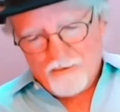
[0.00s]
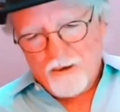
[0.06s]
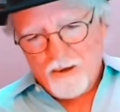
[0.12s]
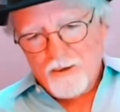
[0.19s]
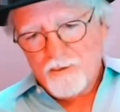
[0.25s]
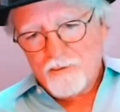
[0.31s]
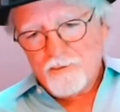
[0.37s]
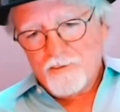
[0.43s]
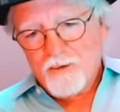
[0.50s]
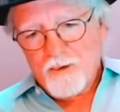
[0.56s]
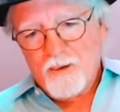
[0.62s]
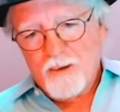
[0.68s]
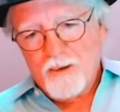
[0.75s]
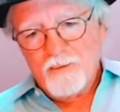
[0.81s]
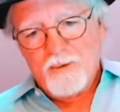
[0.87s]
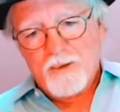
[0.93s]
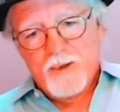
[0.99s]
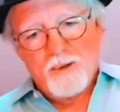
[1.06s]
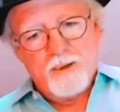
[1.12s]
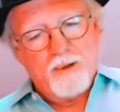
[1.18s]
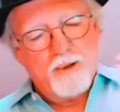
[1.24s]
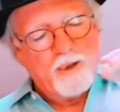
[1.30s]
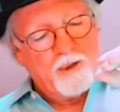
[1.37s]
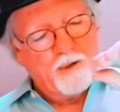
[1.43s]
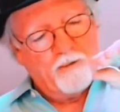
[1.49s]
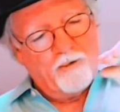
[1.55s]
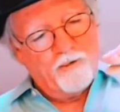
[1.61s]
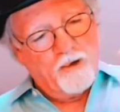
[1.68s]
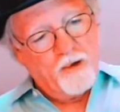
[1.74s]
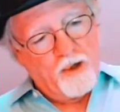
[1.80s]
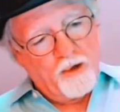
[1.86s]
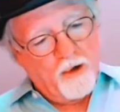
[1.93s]
kind of a sort
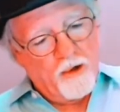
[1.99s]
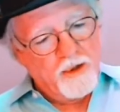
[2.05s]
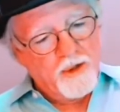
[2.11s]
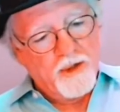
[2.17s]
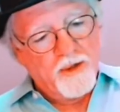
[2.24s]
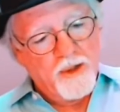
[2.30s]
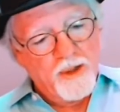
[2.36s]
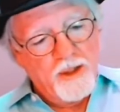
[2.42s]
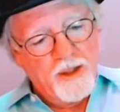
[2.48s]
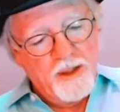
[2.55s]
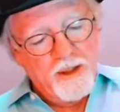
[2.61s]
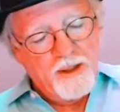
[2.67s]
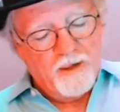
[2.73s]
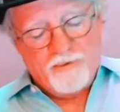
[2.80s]
of a very cursory